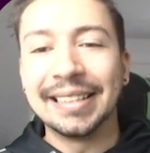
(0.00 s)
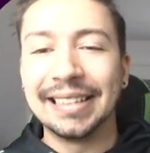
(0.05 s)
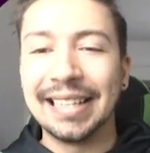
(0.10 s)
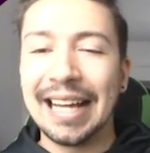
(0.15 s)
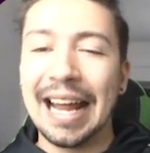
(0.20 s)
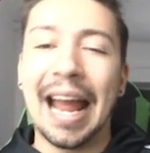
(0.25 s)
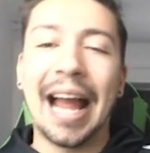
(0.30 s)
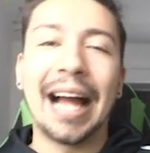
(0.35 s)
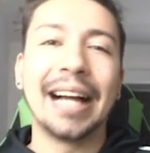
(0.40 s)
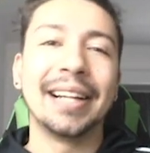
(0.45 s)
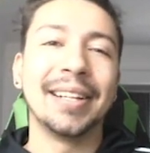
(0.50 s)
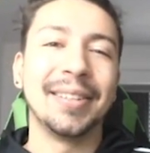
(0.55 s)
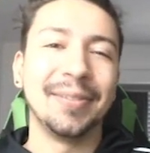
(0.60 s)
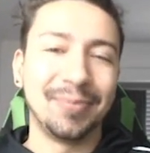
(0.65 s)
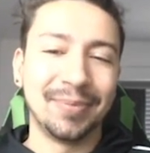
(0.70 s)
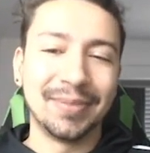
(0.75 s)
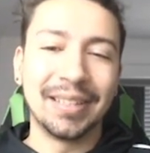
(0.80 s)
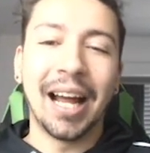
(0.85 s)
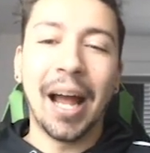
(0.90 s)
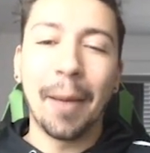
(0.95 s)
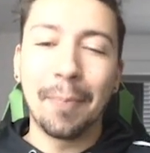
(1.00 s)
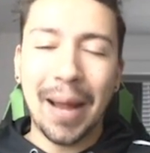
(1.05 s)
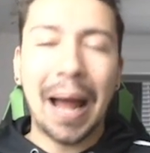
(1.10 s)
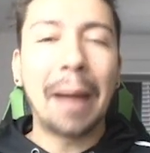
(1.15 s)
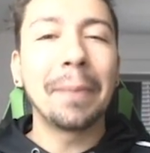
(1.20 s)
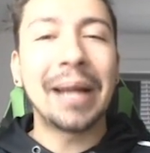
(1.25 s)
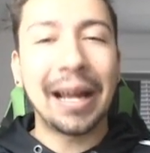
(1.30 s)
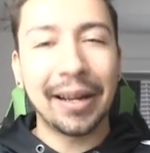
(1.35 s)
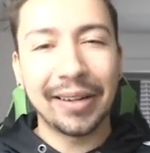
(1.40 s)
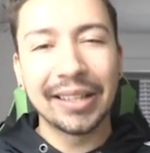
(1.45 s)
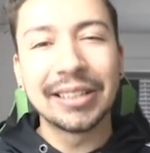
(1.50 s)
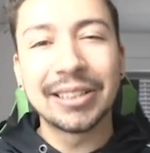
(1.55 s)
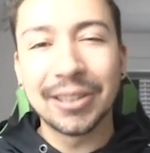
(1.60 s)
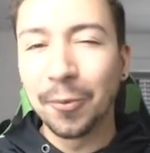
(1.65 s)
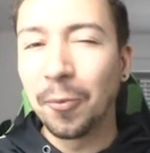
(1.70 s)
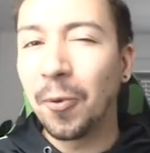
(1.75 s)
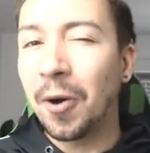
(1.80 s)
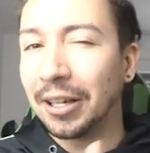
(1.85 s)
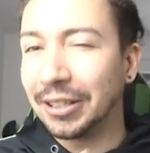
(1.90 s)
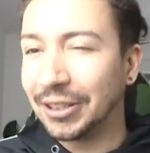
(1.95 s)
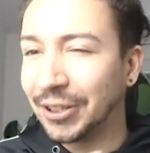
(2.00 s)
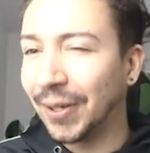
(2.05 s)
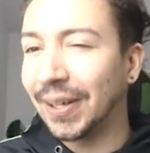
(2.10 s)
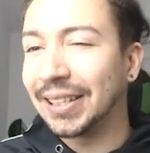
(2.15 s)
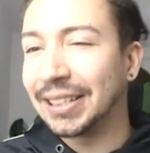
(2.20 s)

Yeah, Aubameyang is the one.